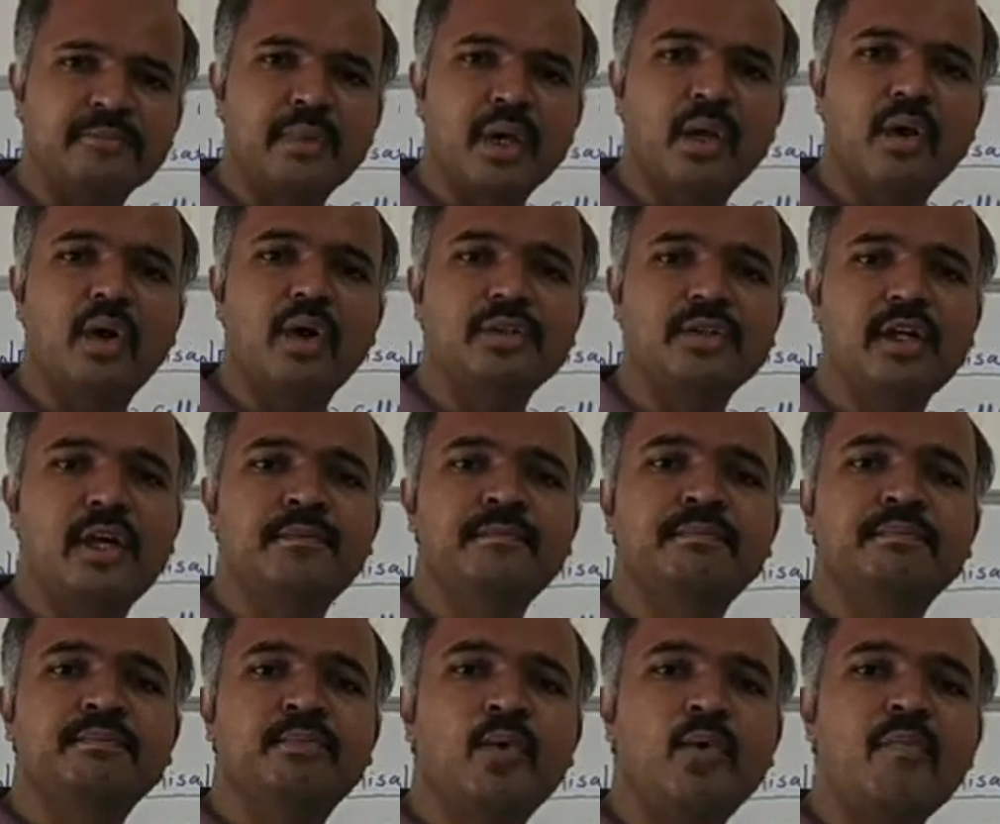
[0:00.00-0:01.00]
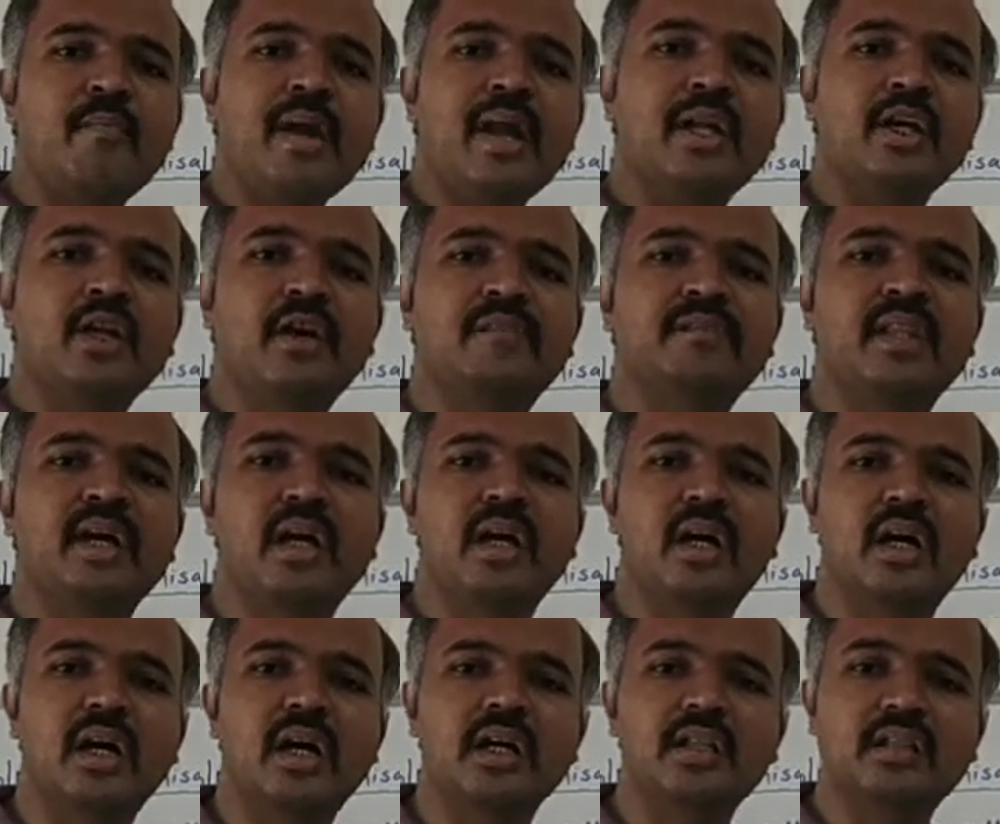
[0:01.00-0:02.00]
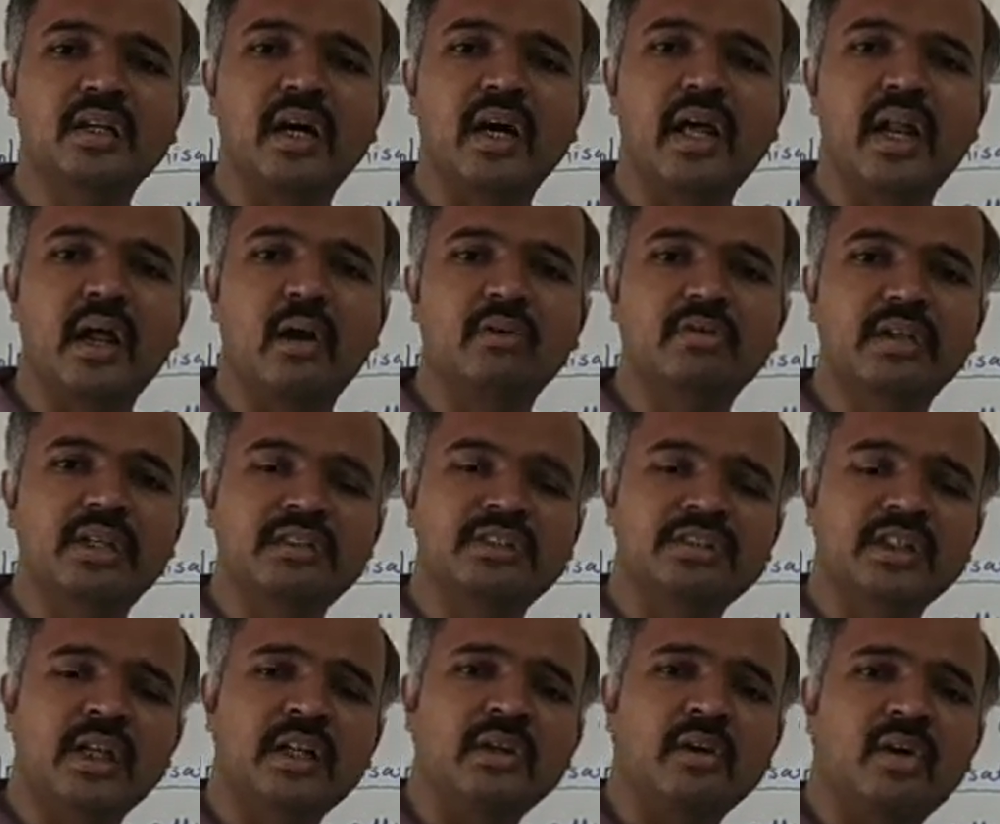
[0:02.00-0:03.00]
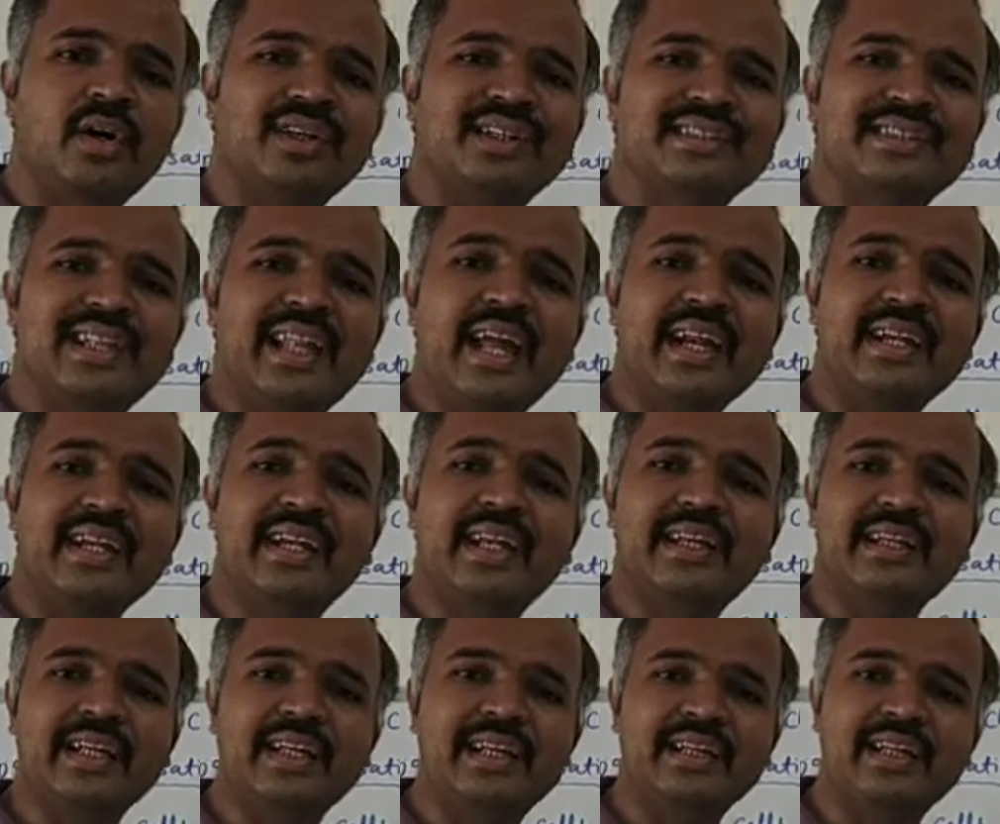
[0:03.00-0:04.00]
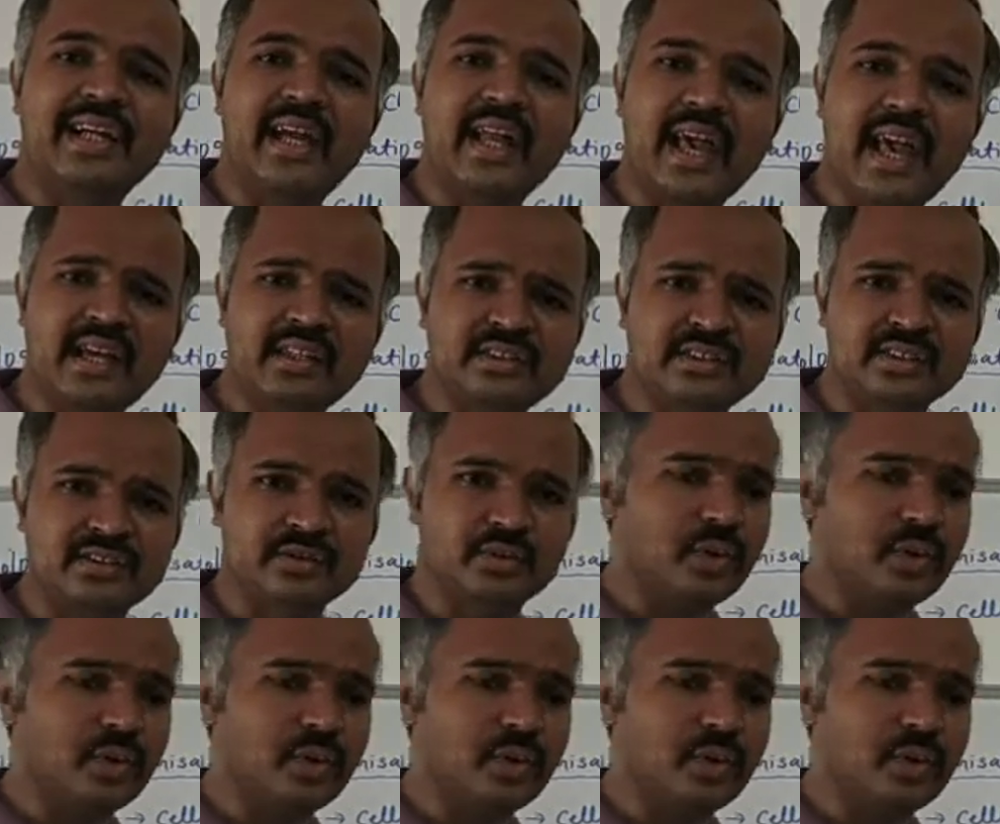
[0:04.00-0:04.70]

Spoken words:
because of movement of the earth around the sun on a slightly tilted axis.